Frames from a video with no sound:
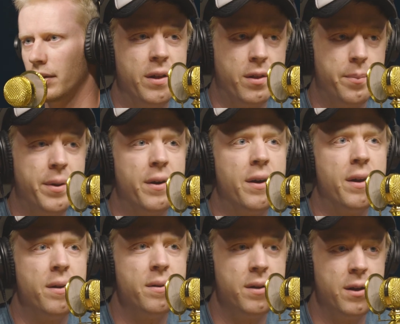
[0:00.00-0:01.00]
Or like the
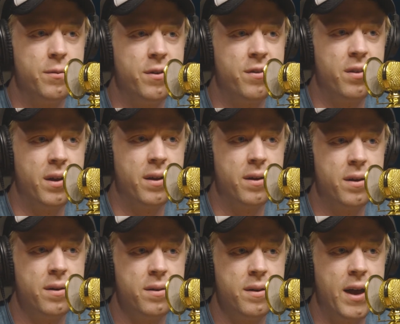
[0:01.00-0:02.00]
period in which
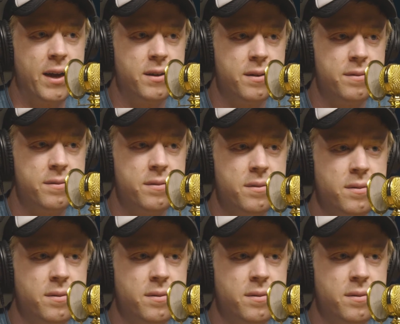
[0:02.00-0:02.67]
they're active.